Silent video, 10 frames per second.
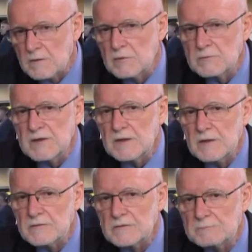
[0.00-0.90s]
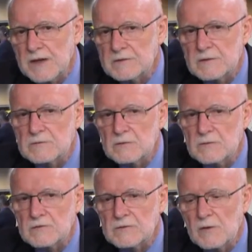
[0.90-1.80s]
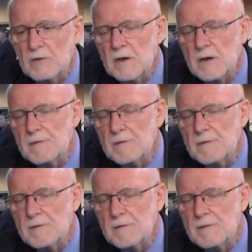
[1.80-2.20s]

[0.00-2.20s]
could be suspected to do so,